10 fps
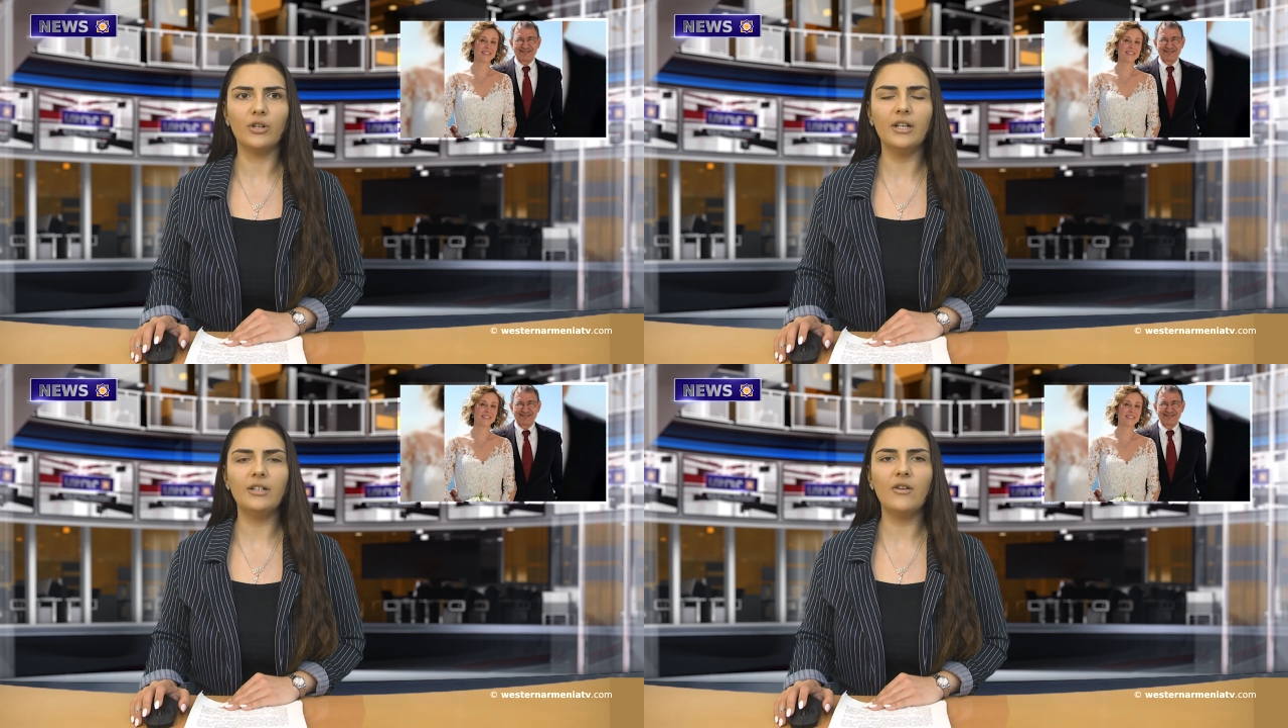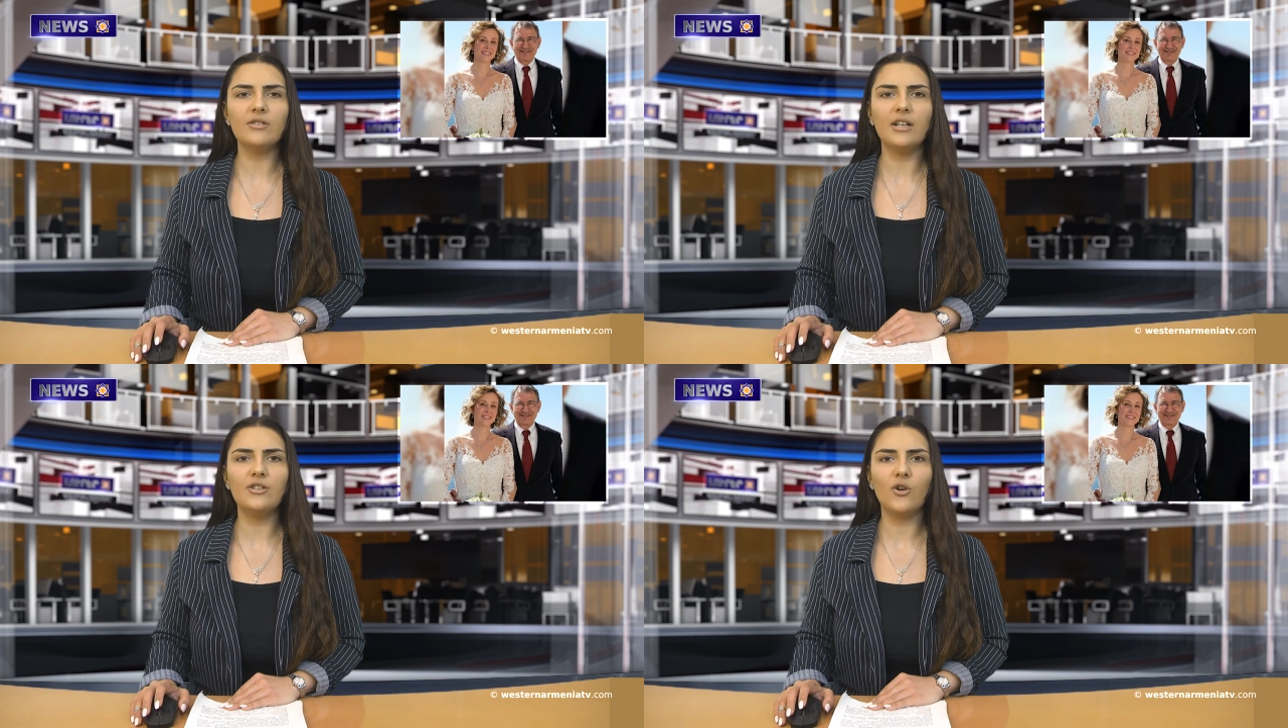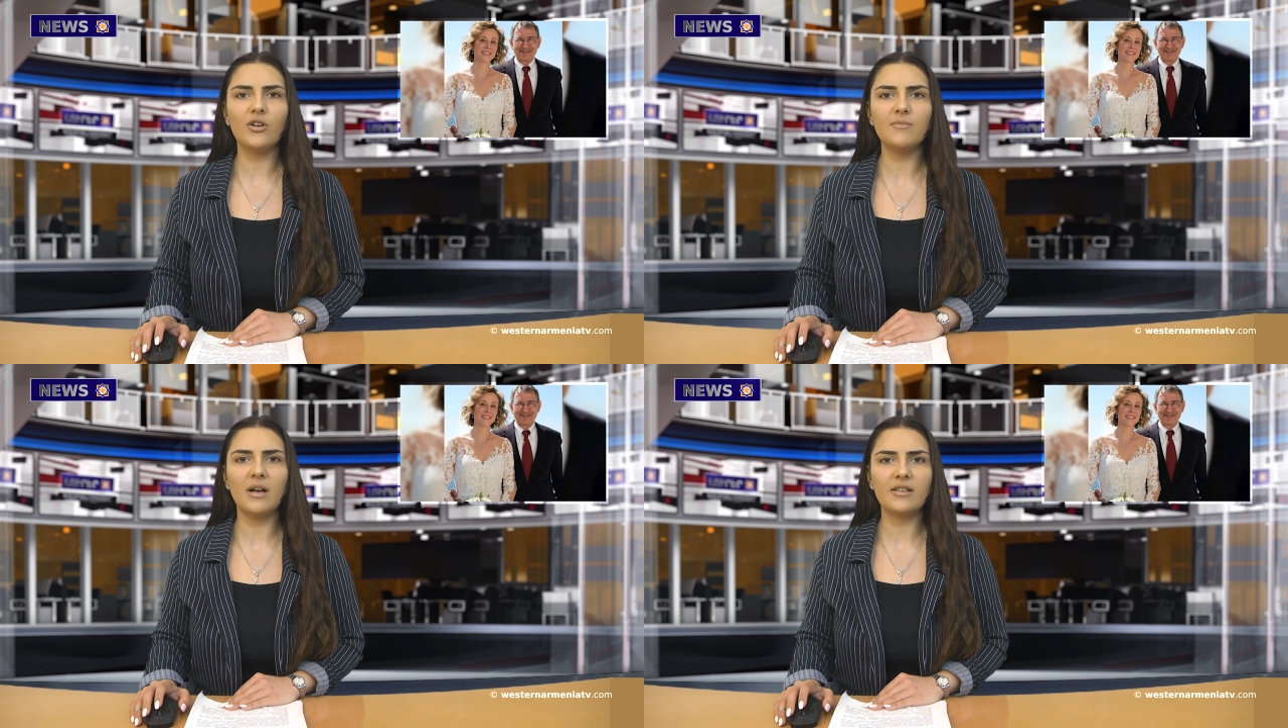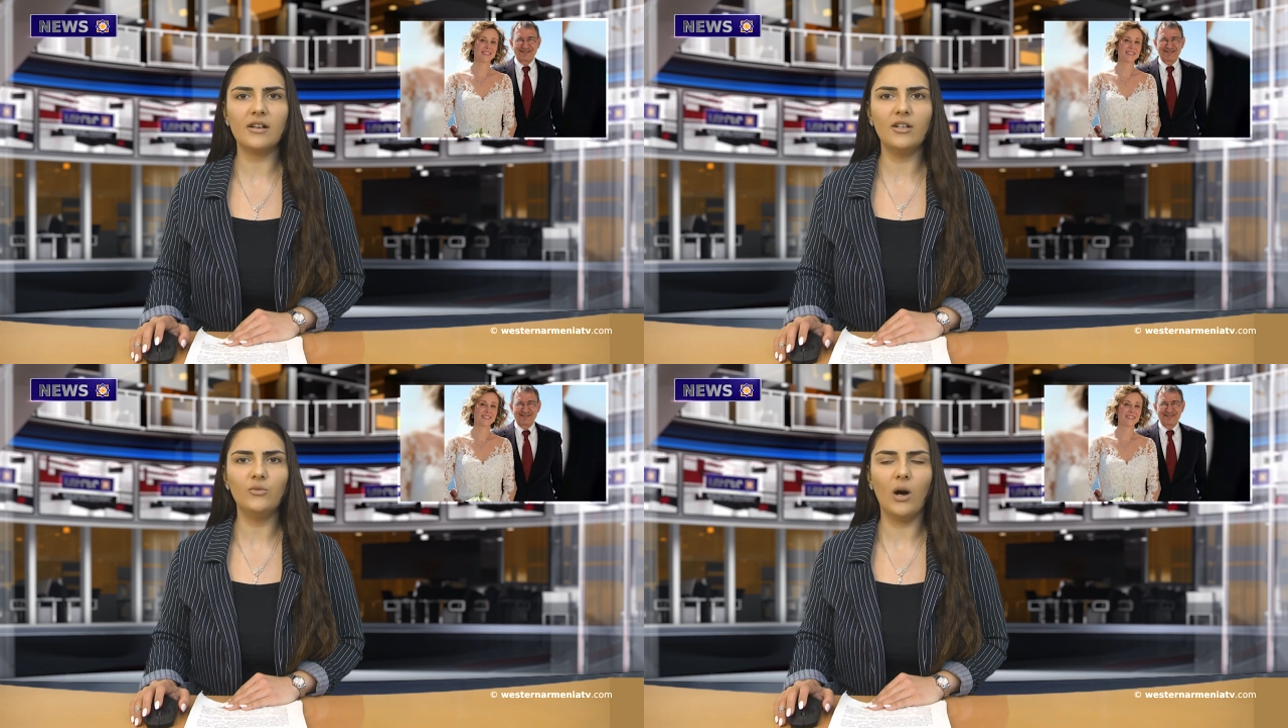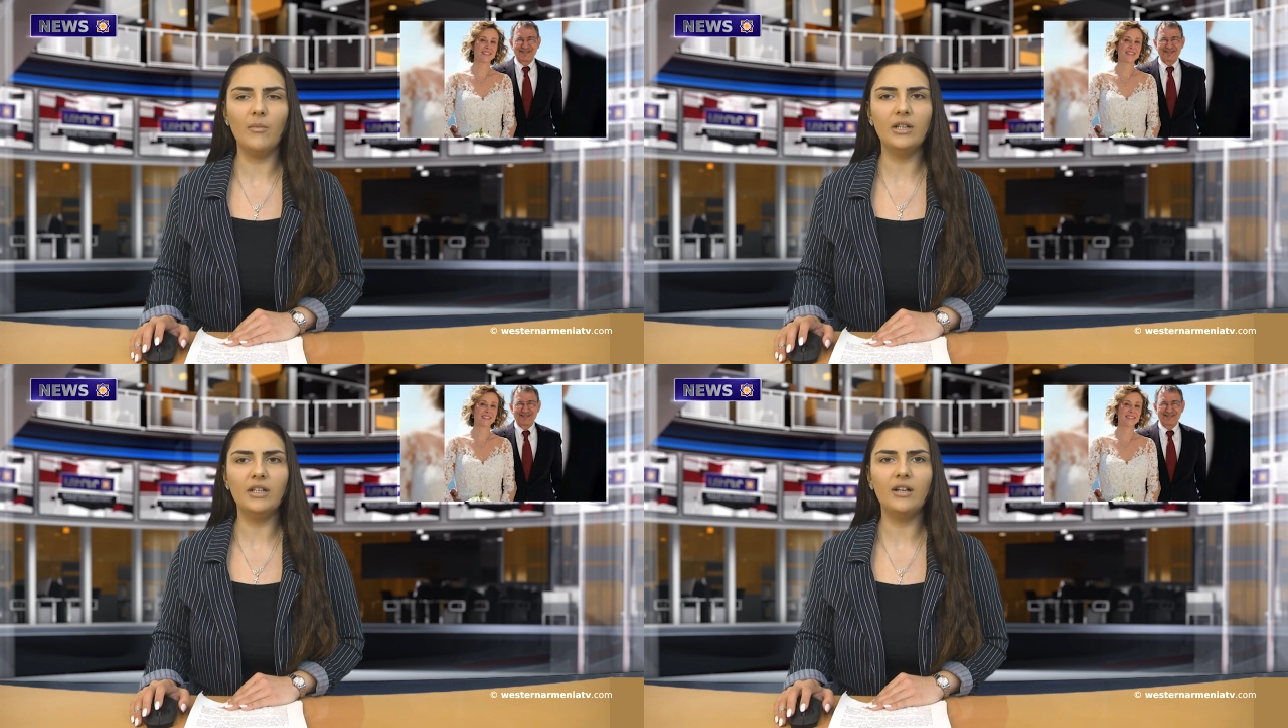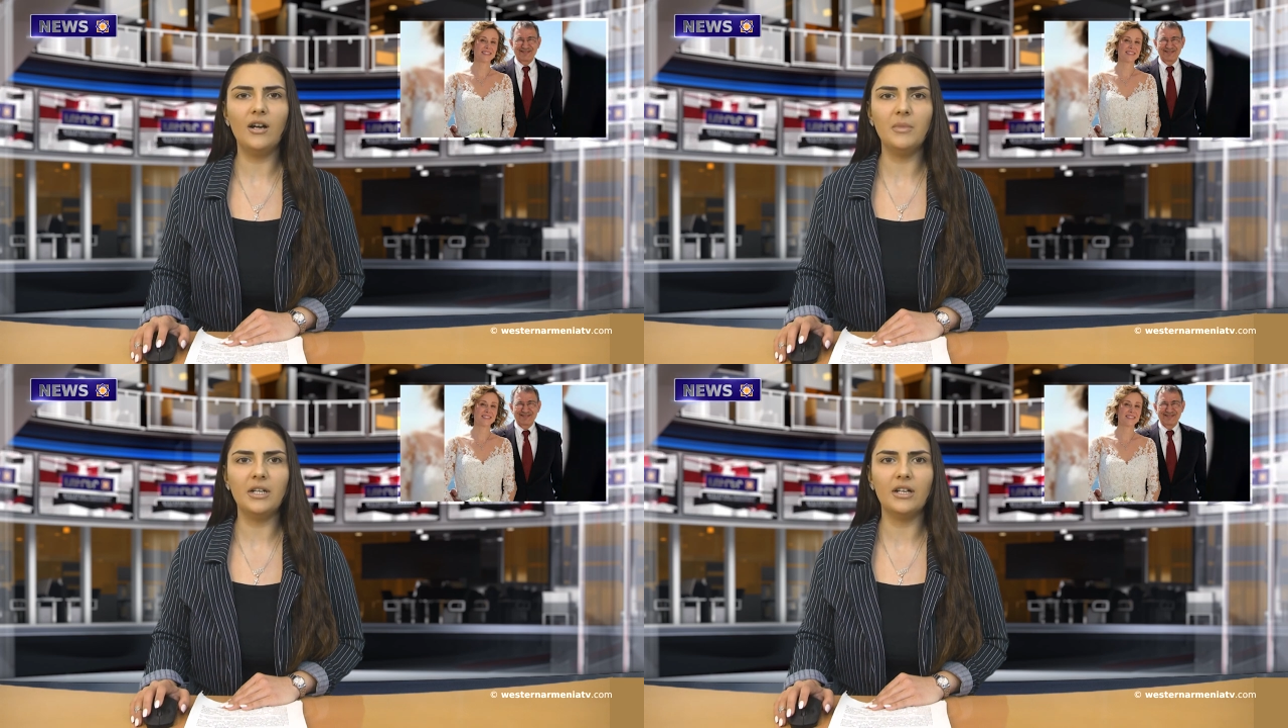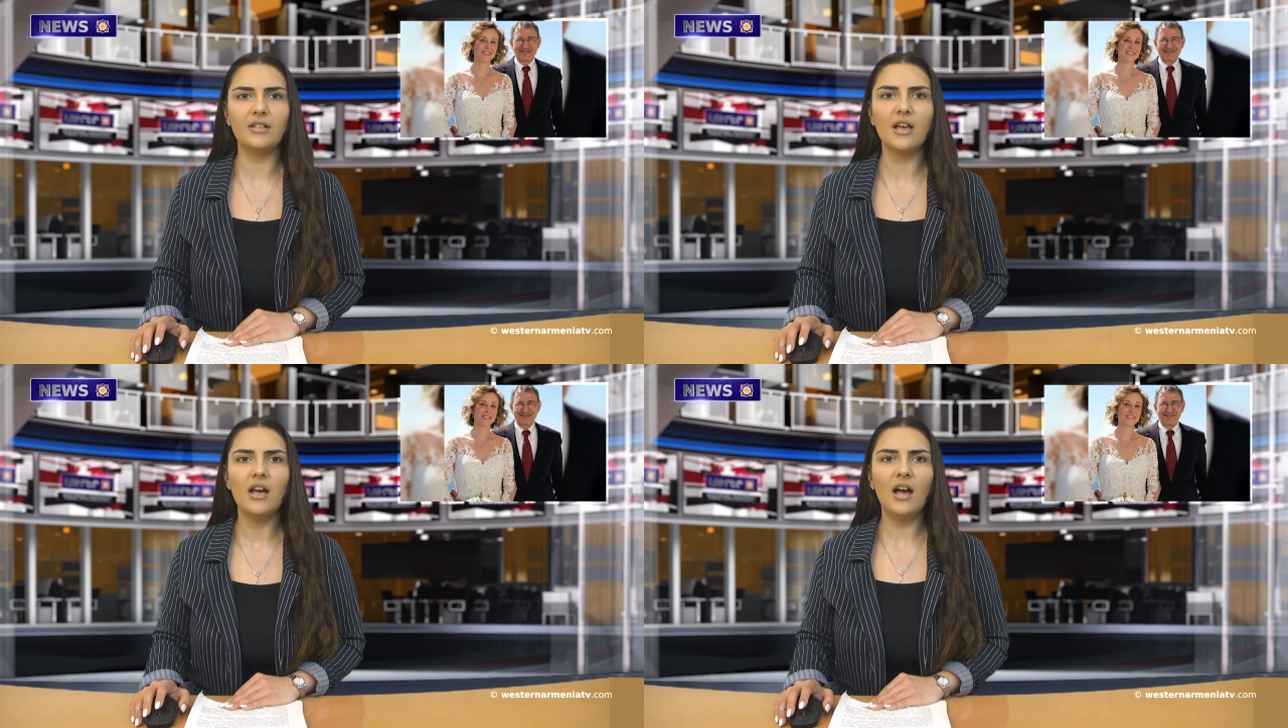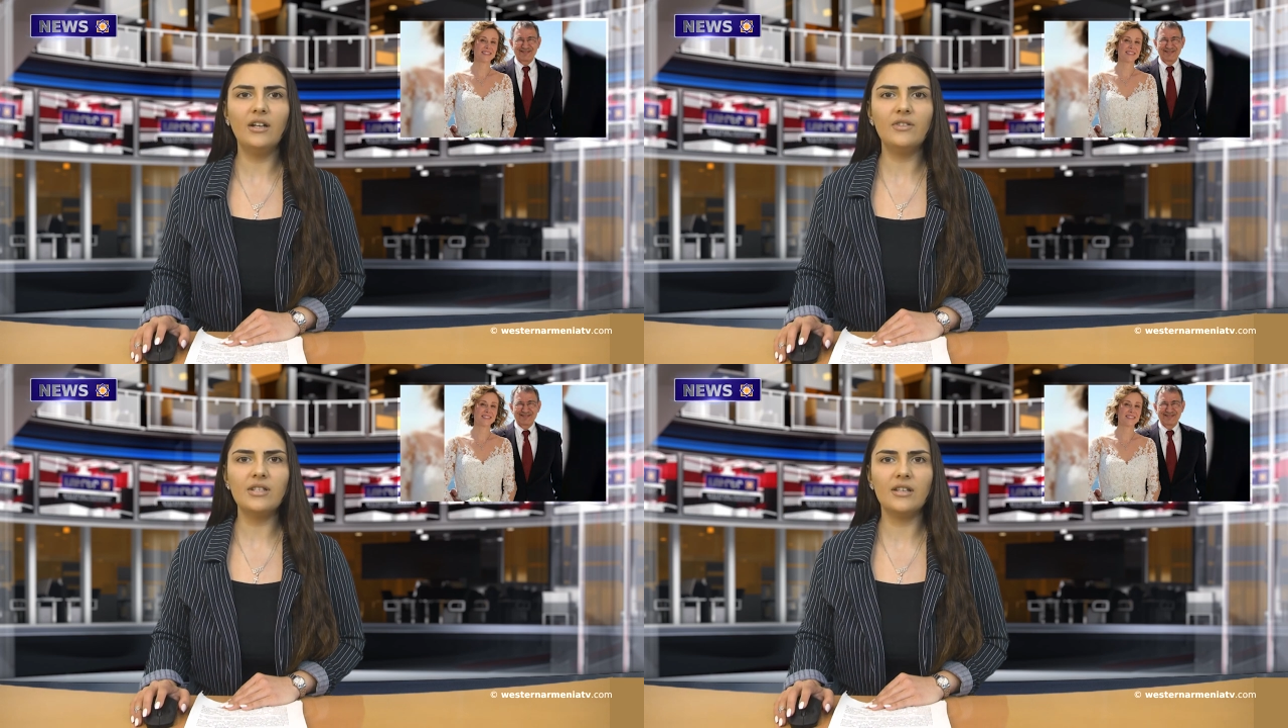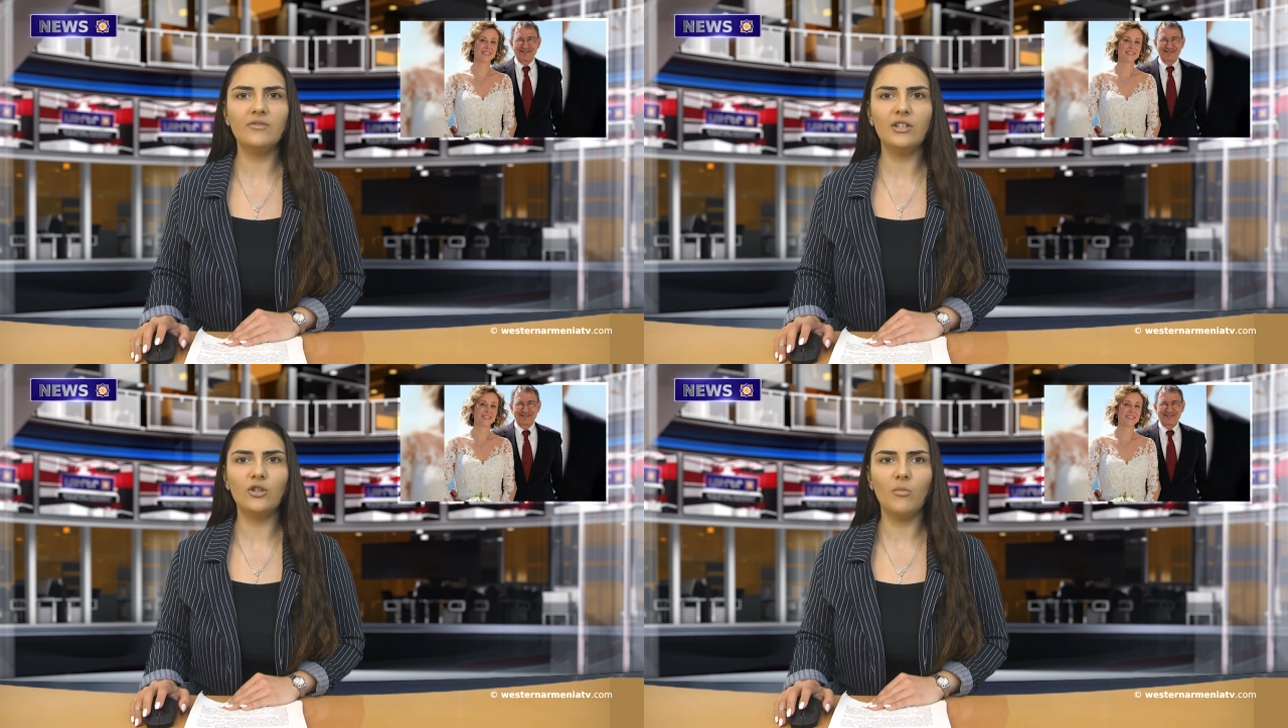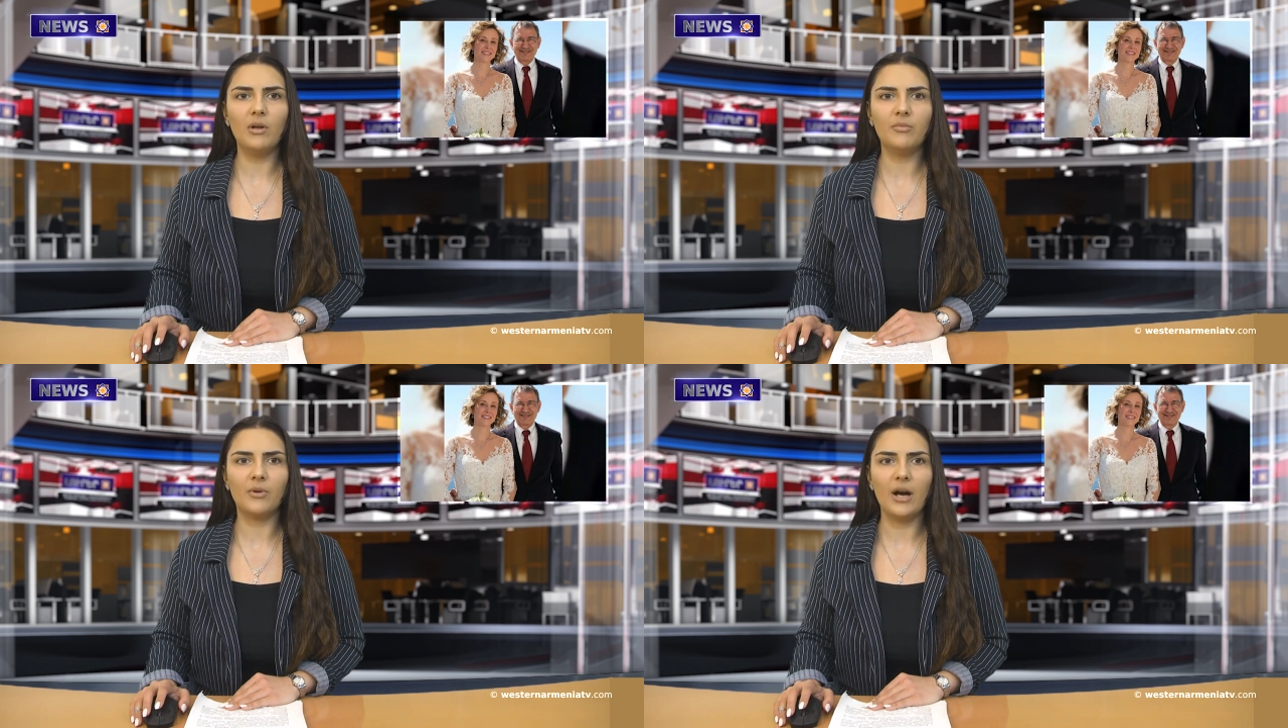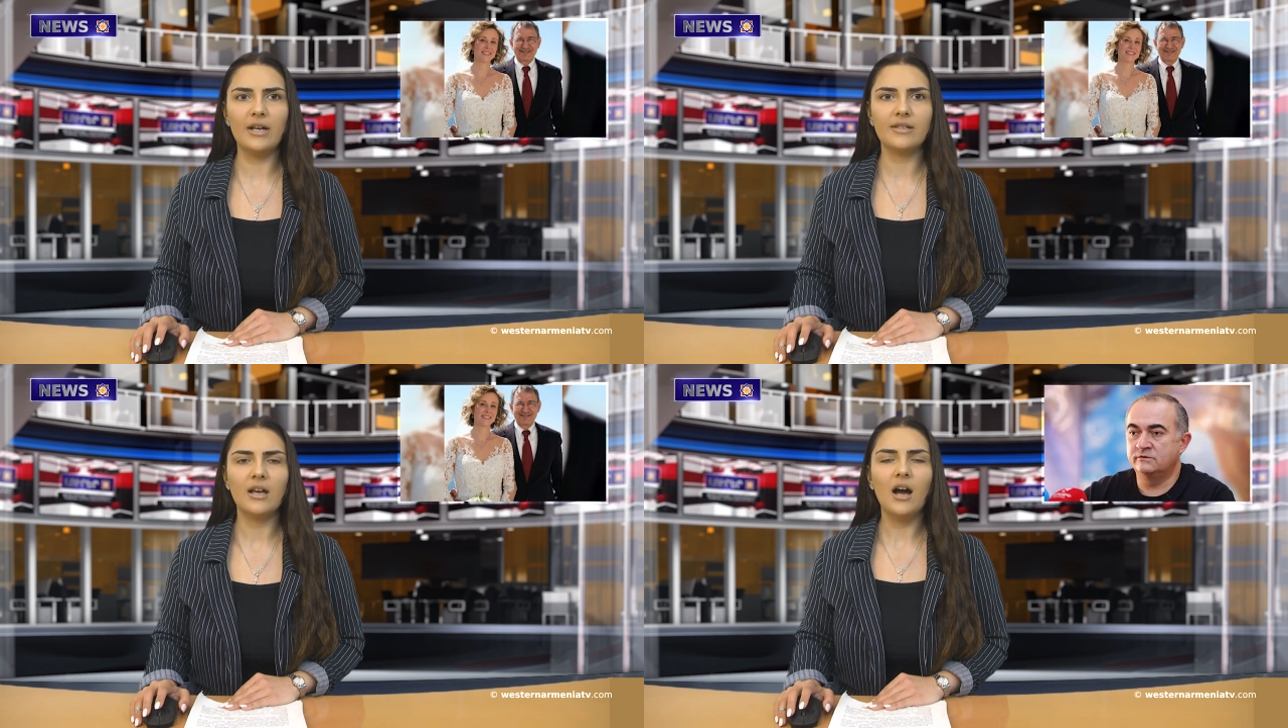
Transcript: He announced that Turks massacred 1 million Armenians and received the Nobel Prize.